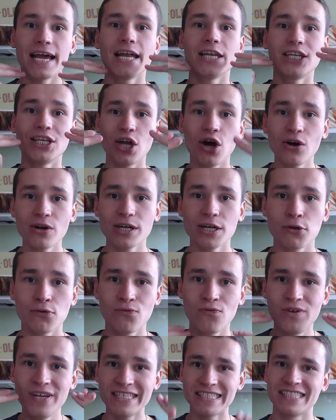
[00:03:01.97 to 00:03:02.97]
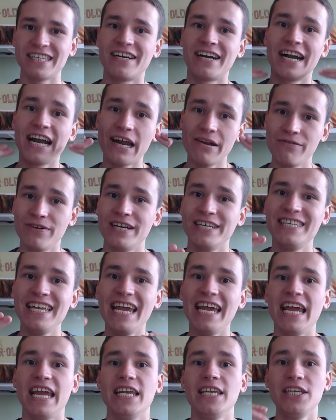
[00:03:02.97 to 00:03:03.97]
tongue twister every day
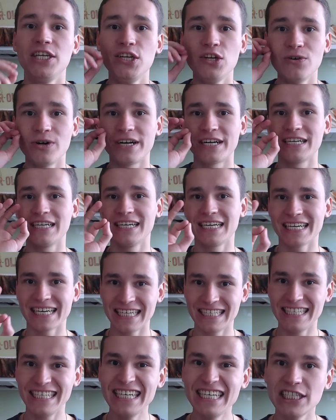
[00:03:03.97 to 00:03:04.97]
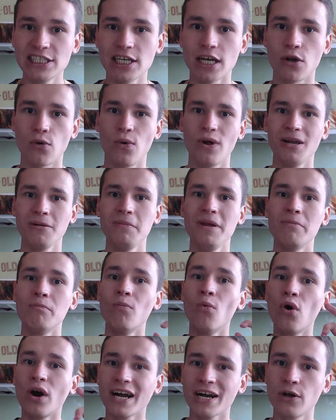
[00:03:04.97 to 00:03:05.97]
and your diction will be
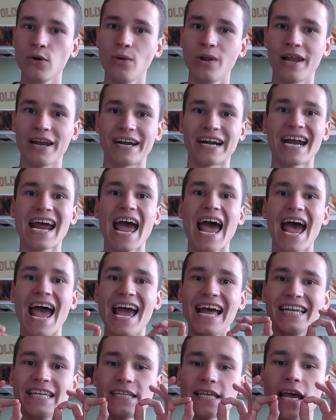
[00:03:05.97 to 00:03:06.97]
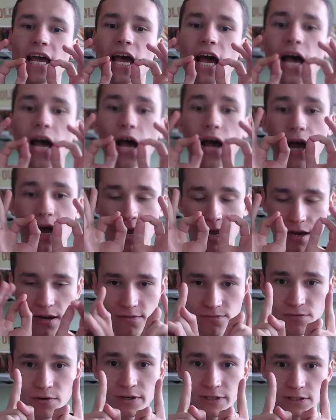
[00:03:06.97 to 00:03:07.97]
more cooler. And
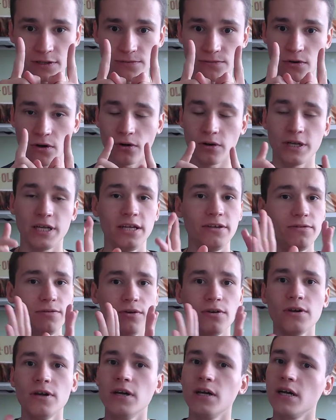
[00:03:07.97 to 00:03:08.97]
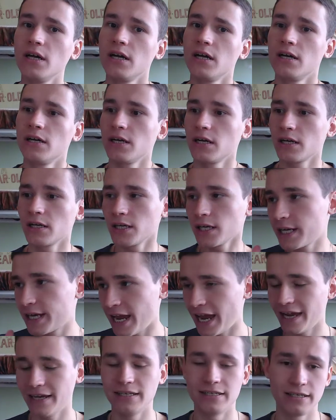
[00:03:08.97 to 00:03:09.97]
first of all, if you
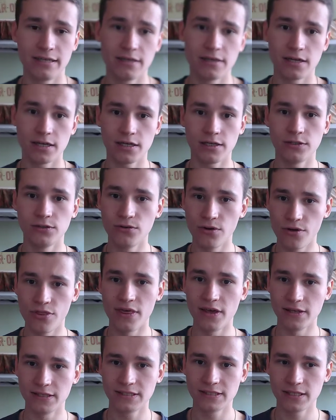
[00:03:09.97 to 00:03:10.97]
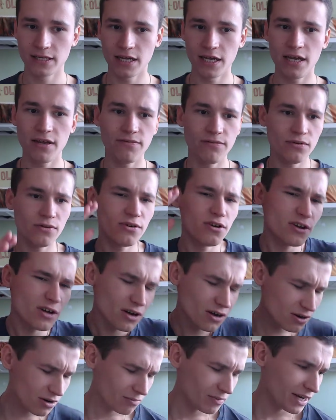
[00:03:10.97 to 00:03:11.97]
can't do this. If you,
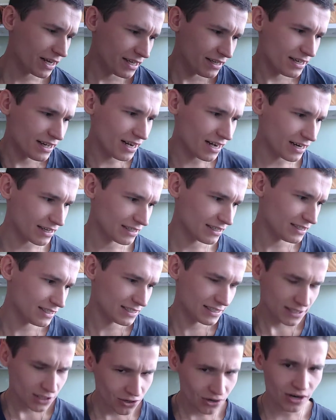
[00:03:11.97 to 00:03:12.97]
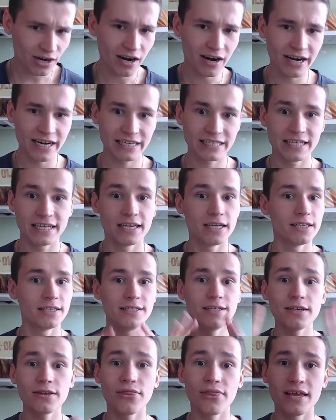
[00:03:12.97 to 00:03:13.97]
oh my god, it's so hard,
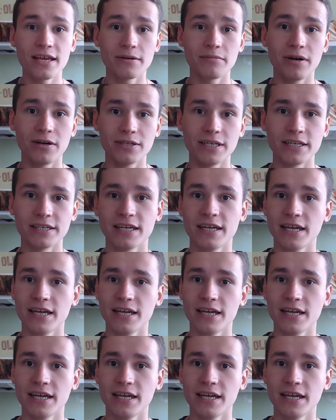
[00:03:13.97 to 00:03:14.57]
not think about it.